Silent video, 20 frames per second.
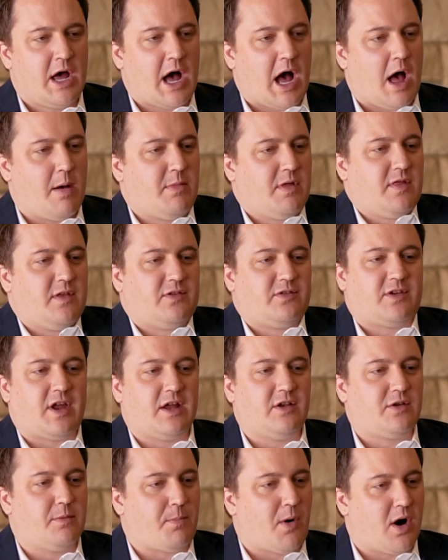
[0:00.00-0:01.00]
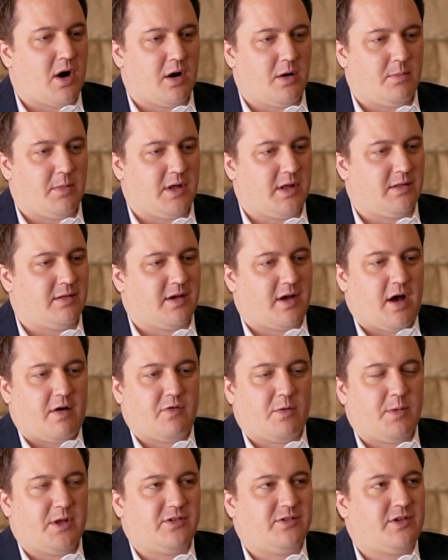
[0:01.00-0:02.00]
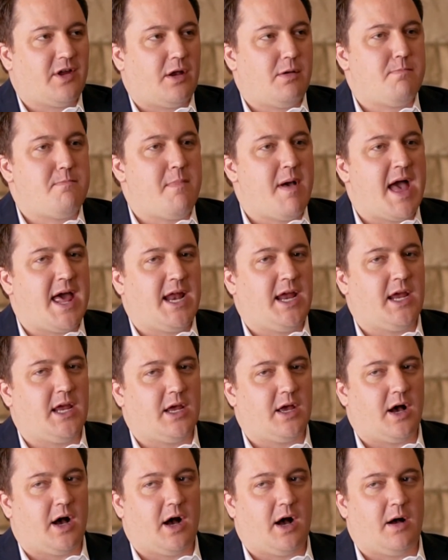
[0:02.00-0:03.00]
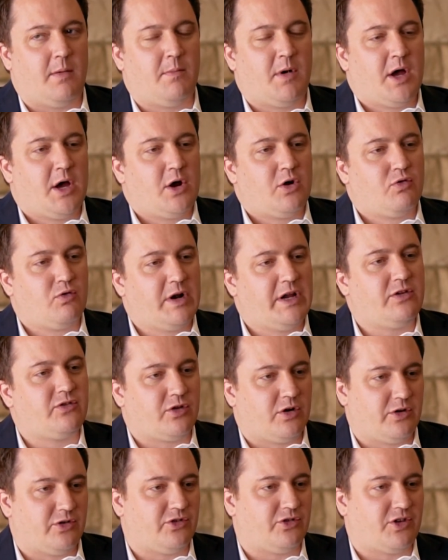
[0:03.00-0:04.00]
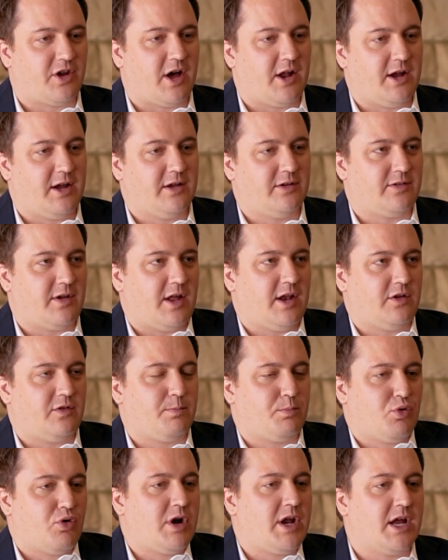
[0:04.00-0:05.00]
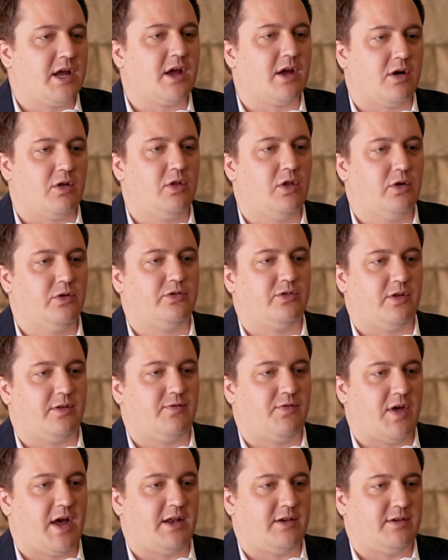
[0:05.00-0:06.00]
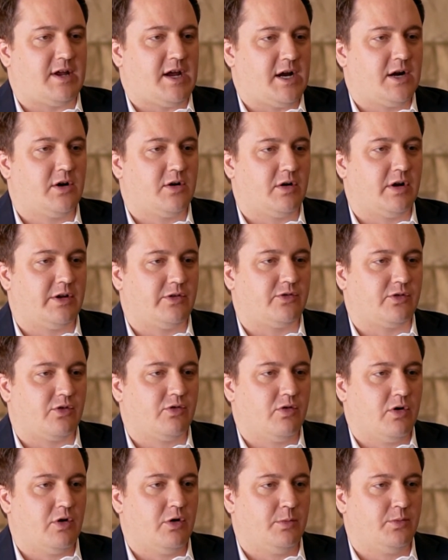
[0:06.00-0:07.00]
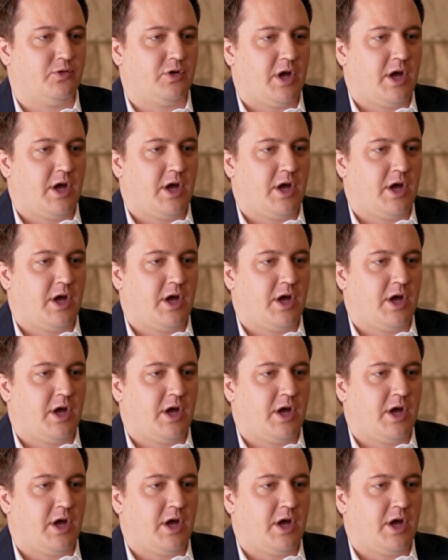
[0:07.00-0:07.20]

I mean, the State Department, the government's done many research studies, and it's pretty conclusive that terrorist groups